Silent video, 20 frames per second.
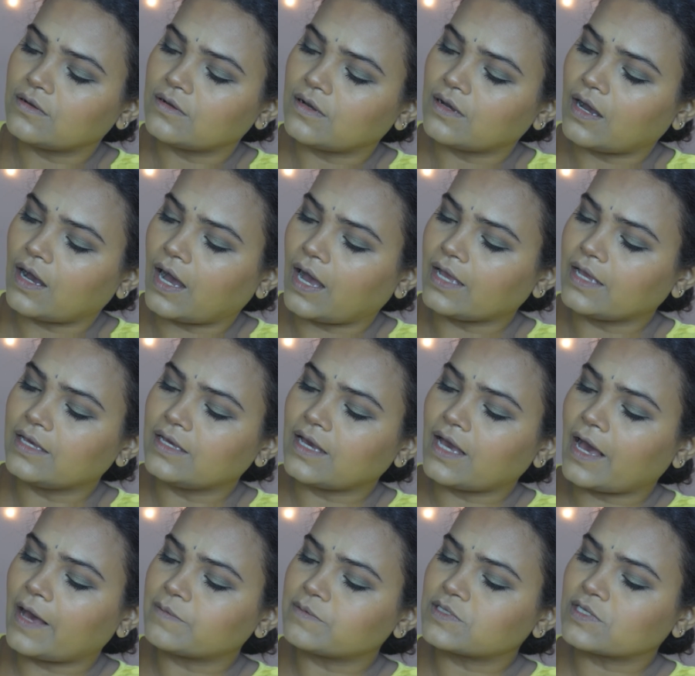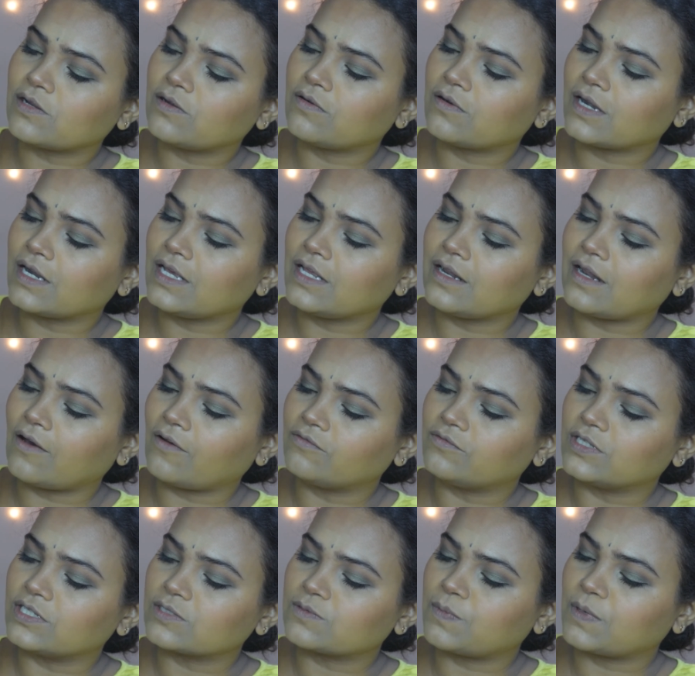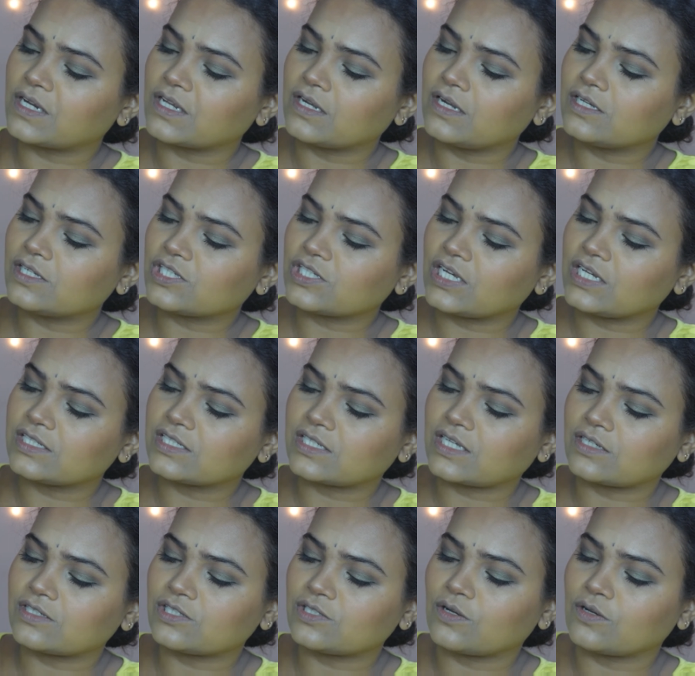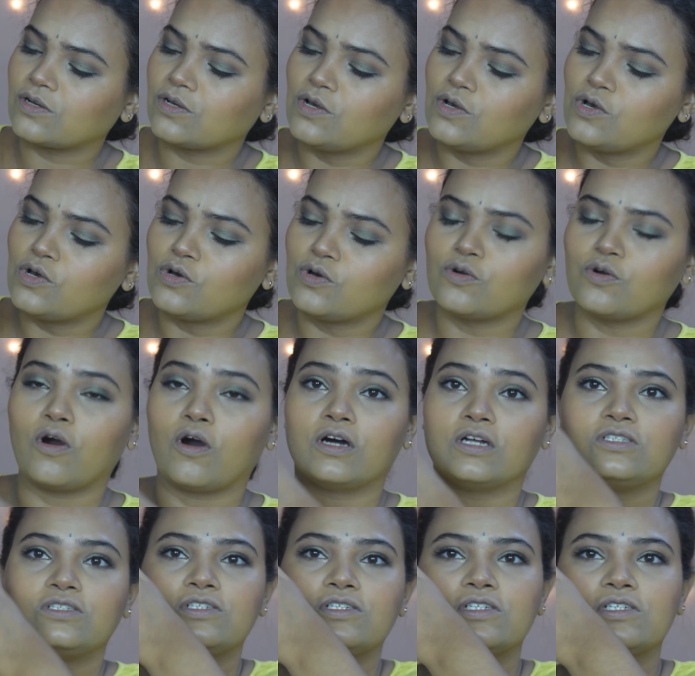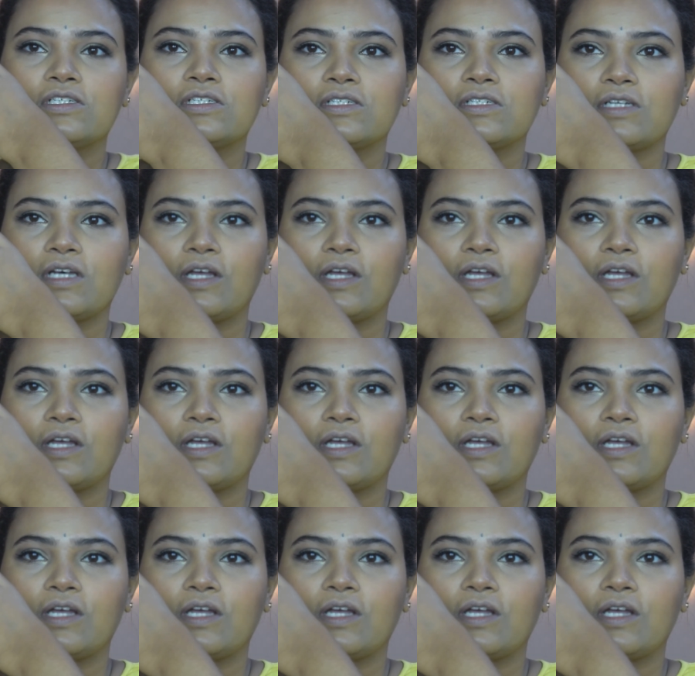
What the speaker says: I absolutely love this particular shade. Such a gorgeous,